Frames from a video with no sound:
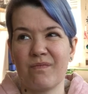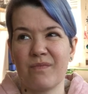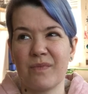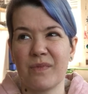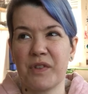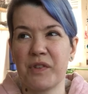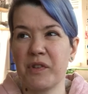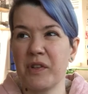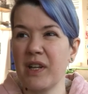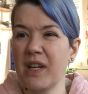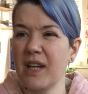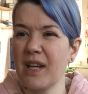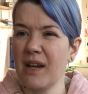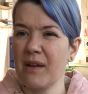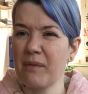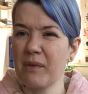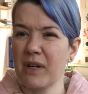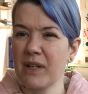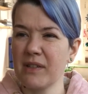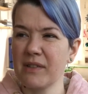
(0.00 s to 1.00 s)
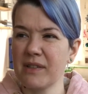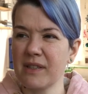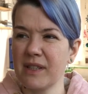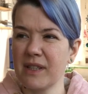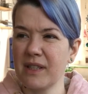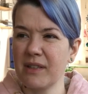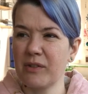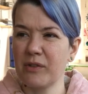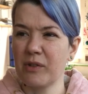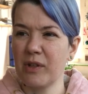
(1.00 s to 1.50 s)
three
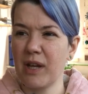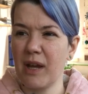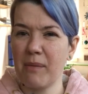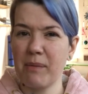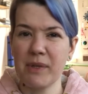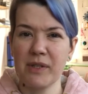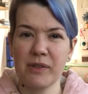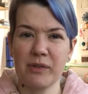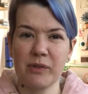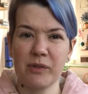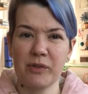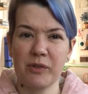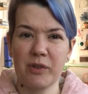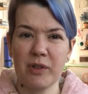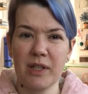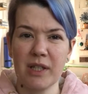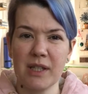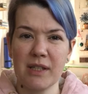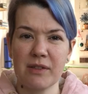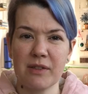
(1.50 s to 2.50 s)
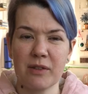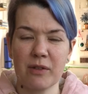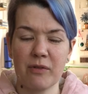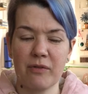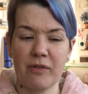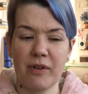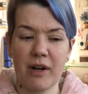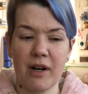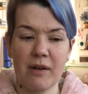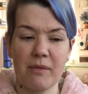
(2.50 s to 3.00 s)
episodes released so
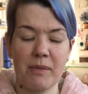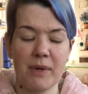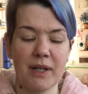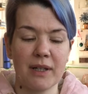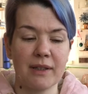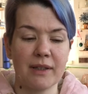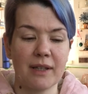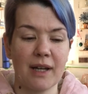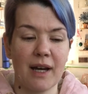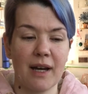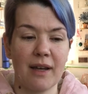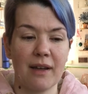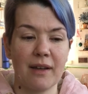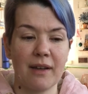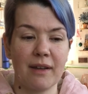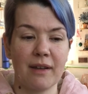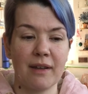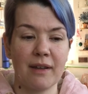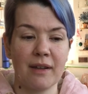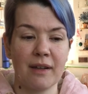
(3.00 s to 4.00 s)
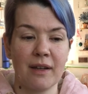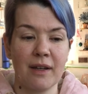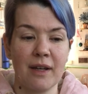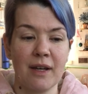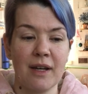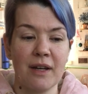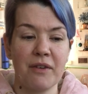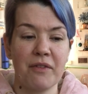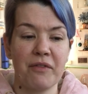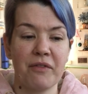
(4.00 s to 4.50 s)
far, but I
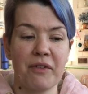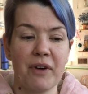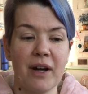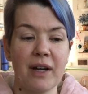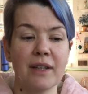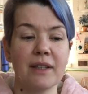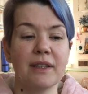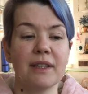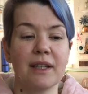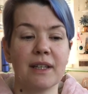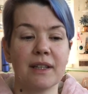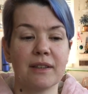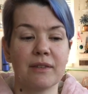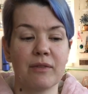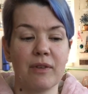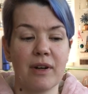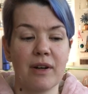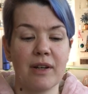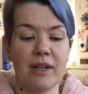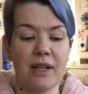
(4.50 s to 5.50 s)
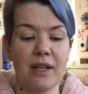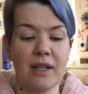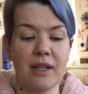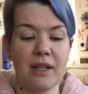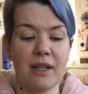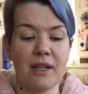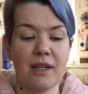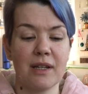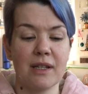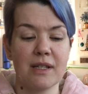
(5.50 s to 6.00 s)
find that
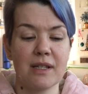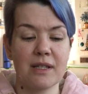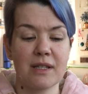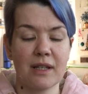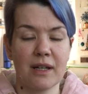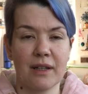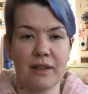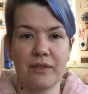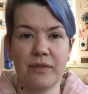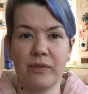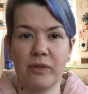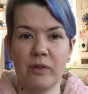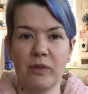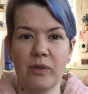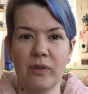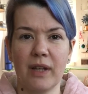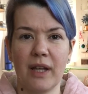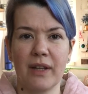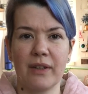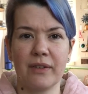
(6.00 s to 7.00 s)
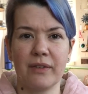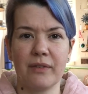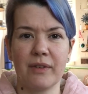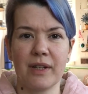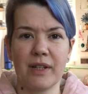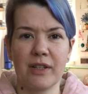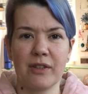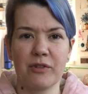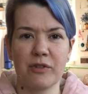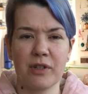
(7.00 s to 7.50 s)
very insightful and
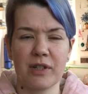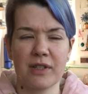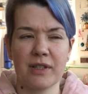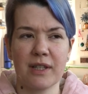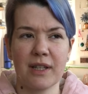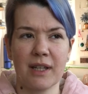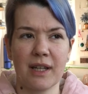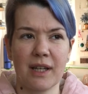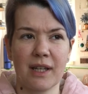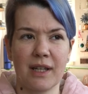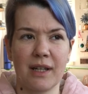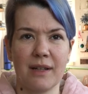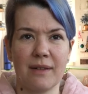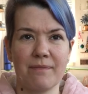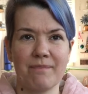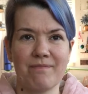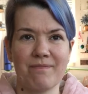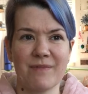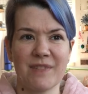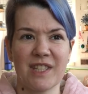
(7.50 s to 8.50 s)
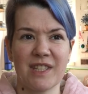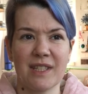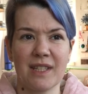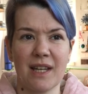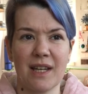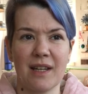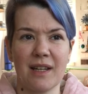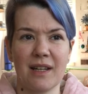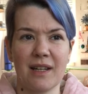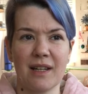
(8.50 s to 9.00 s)
very interesting, and I'm
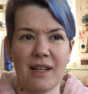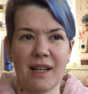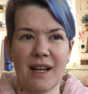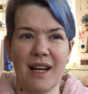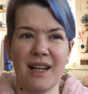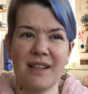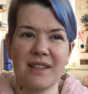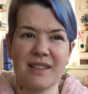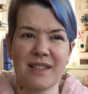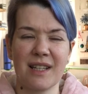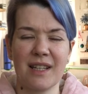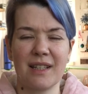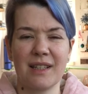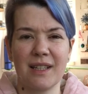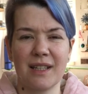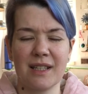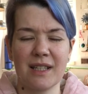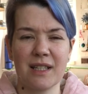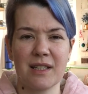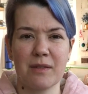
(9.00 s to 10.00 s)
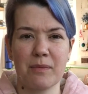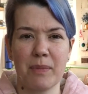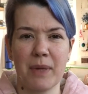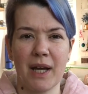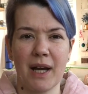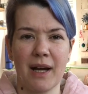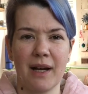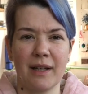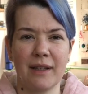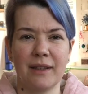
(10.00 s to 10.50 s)
kind of sad that it's
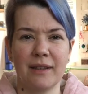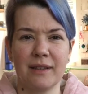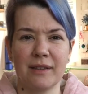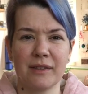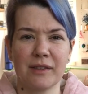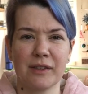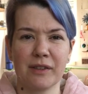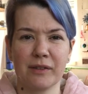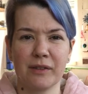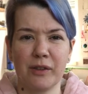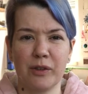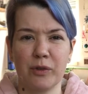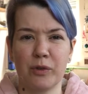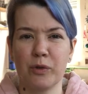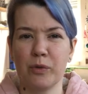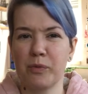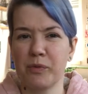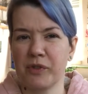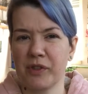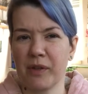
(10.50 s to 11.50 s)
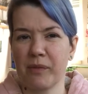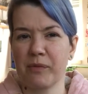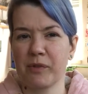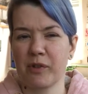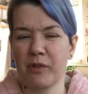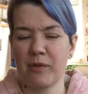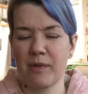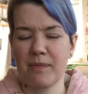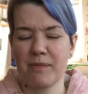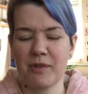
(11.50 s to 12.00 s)
behind this YouTube
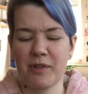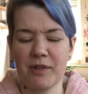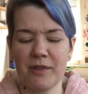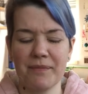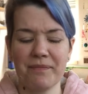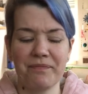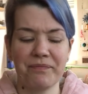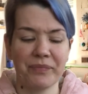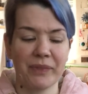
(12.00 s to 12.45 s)
subscription,